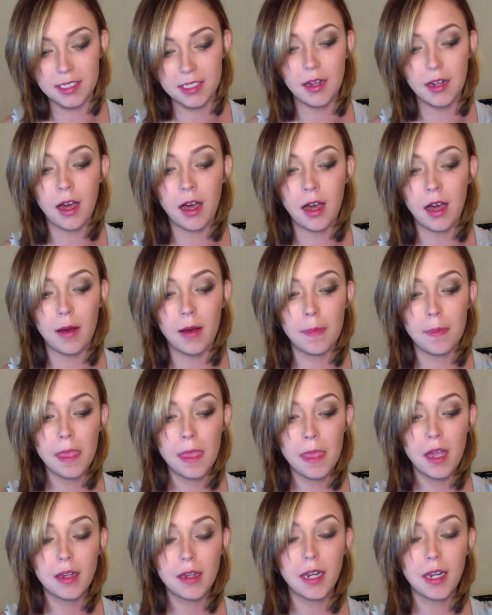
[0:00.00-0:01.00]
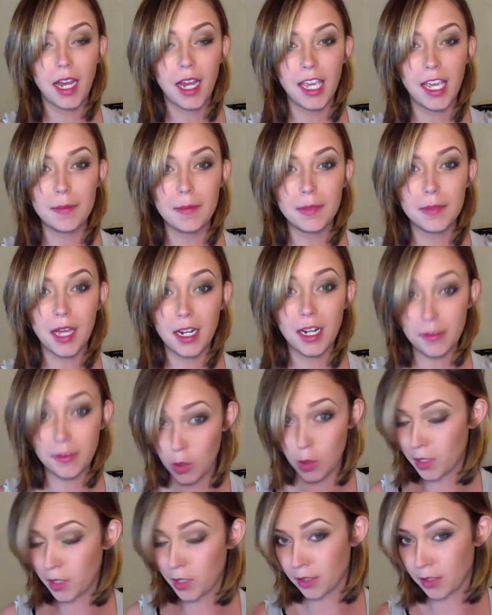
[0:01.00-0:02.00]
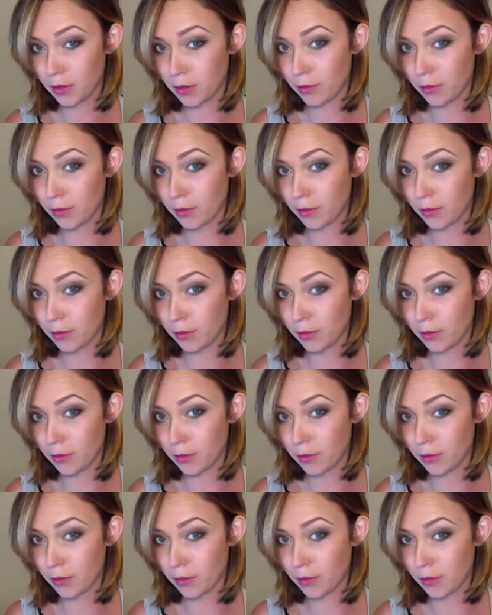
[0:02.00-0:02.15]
I am kind of going